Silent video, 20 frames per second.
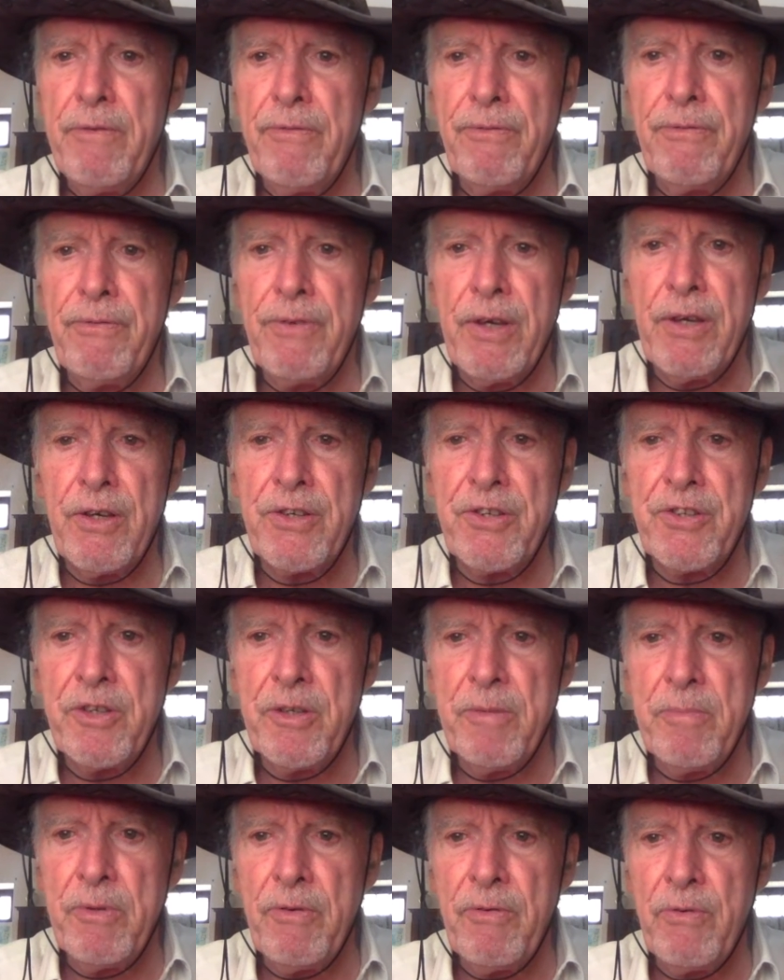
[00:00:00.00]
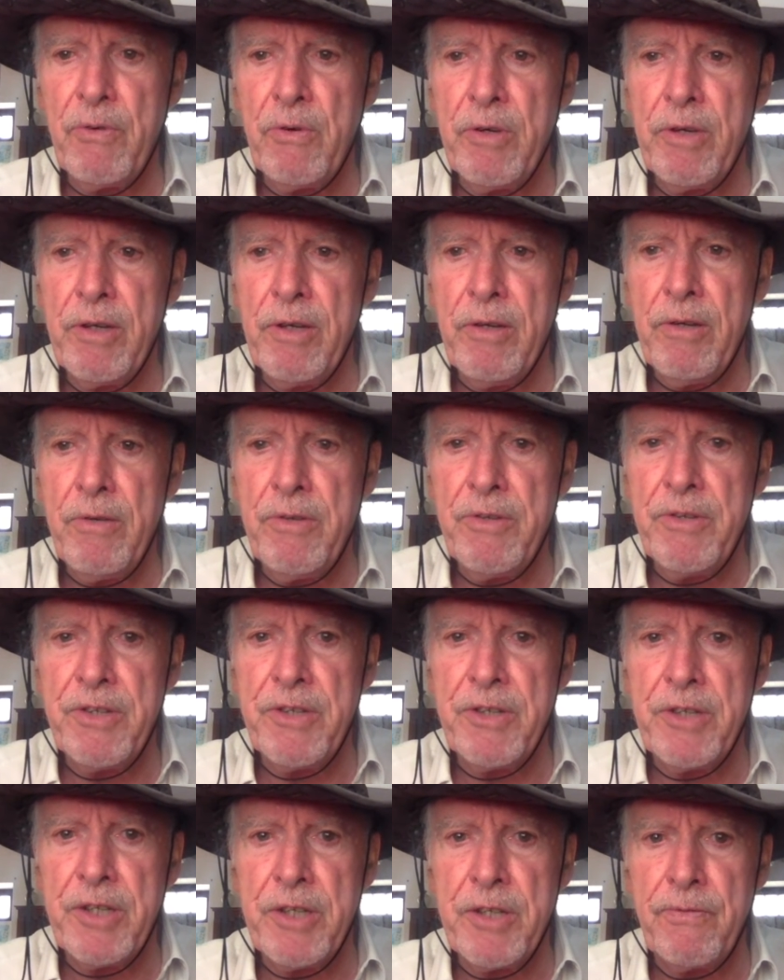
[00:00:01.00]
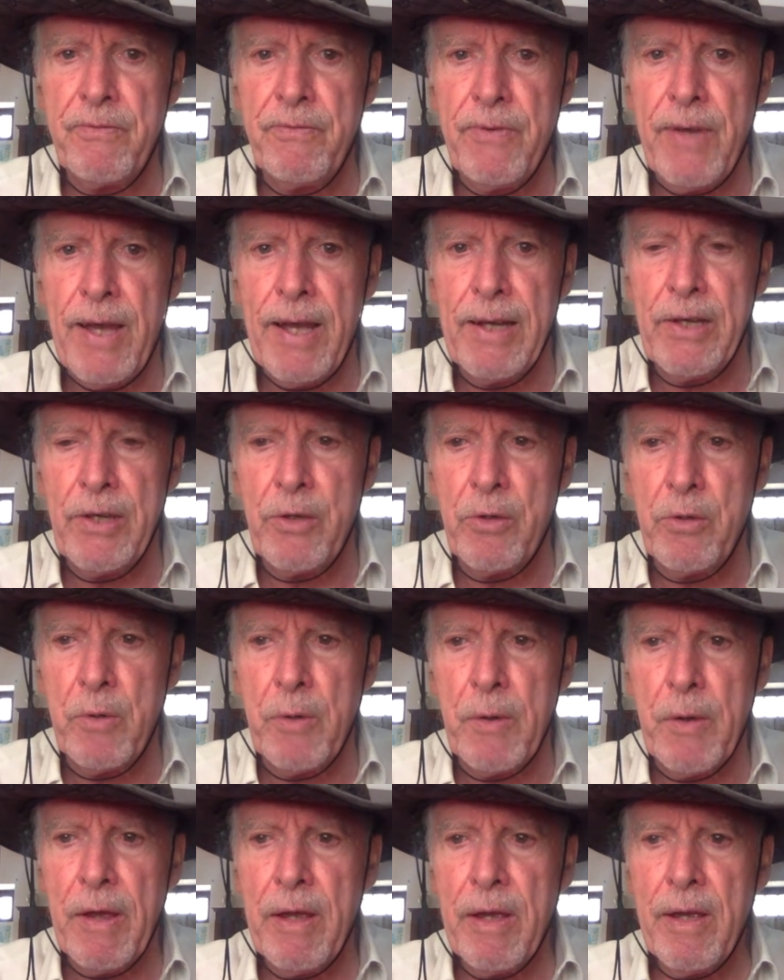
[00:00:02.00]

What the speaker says: faster before it loses its value,